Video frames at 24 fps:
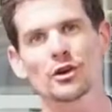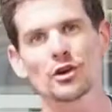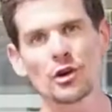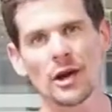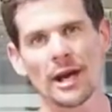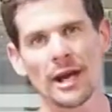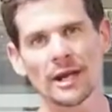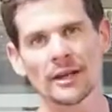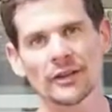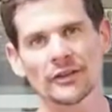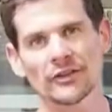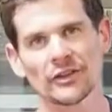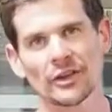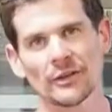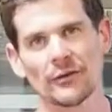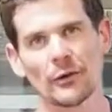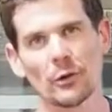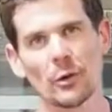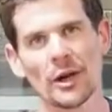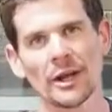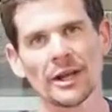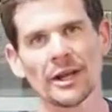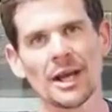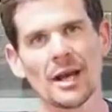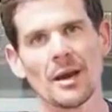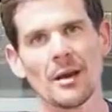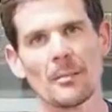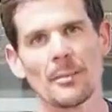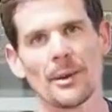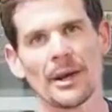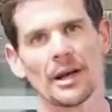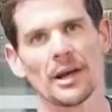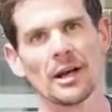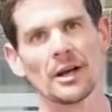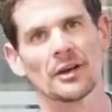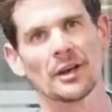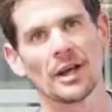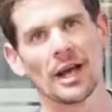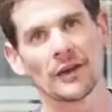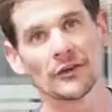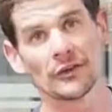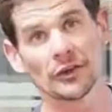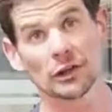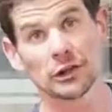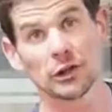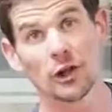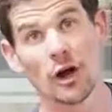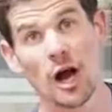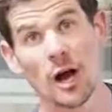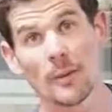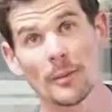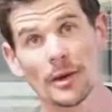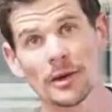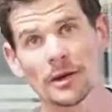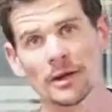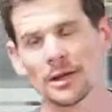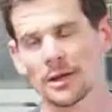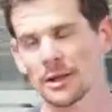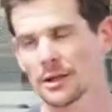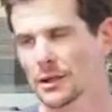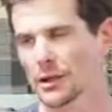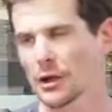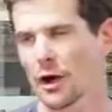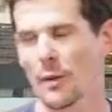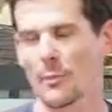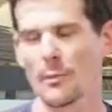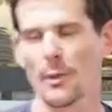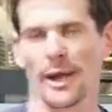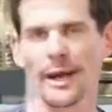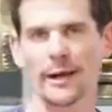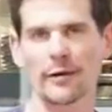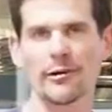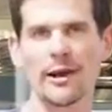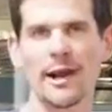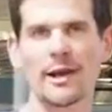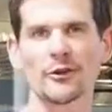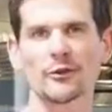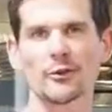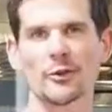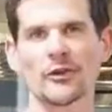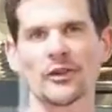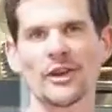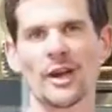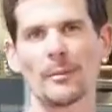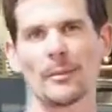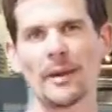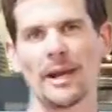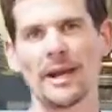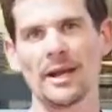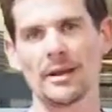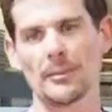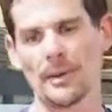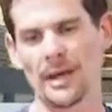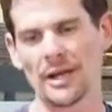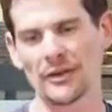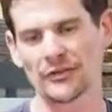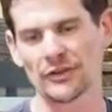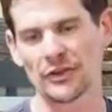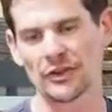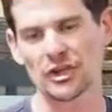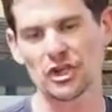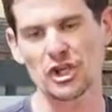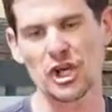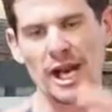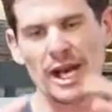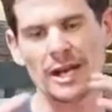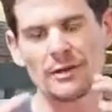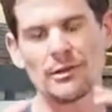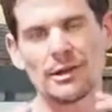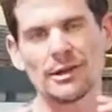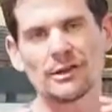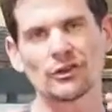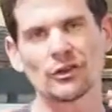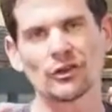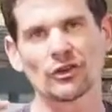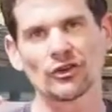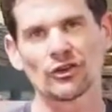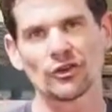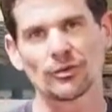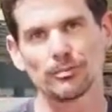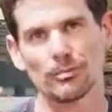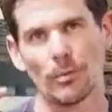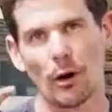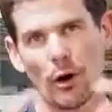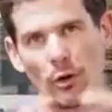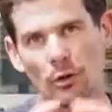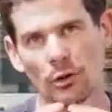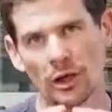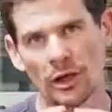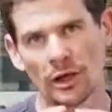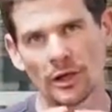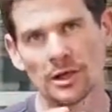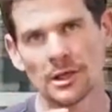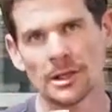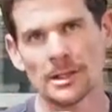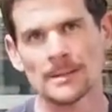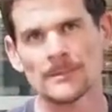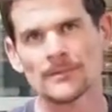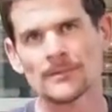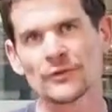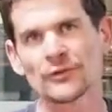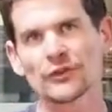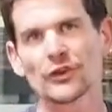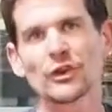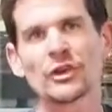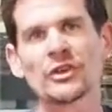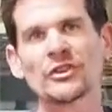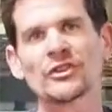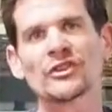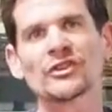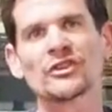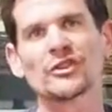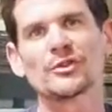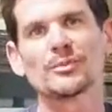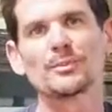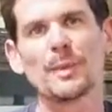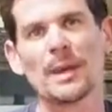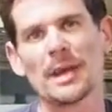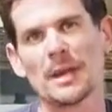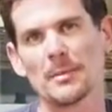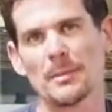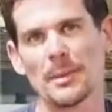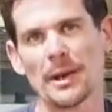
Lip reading: cranks if you want to get better as a climber. Compact cranks, what does that mean? It means the chain rings are smaller so you can spin